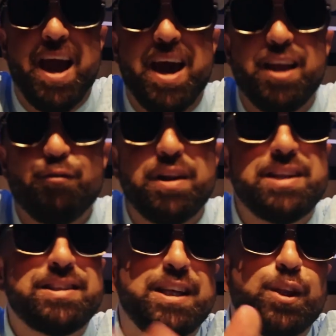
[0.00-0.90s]
and
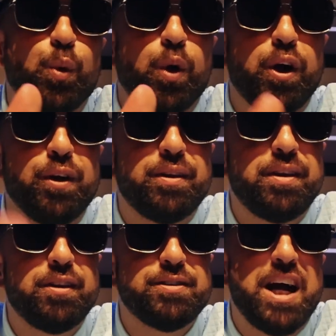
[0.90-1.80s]
really see the world.
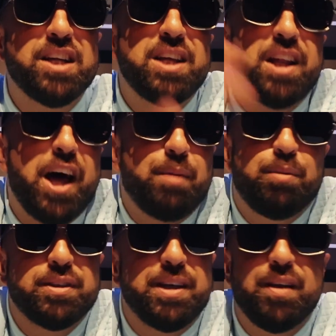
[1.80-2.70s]
There's actually a lot of
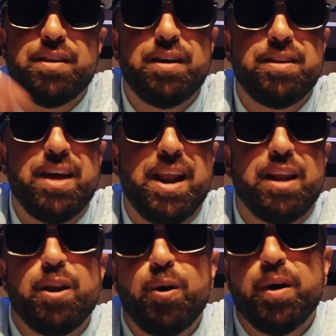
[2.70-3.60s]
books out there that
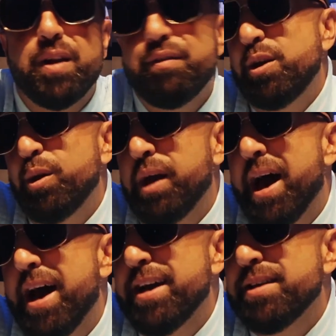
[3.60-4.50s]
I know, and if you
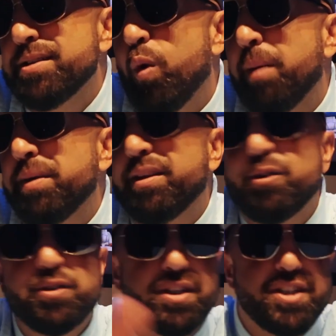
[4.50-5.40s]
guys want me
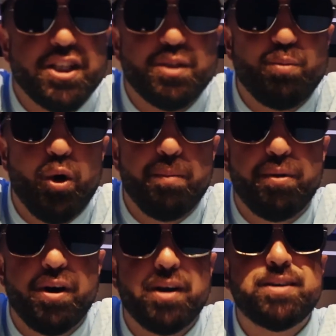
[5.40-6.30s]
to suggest more
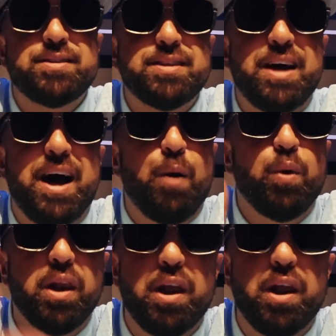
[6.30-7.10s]
books, I would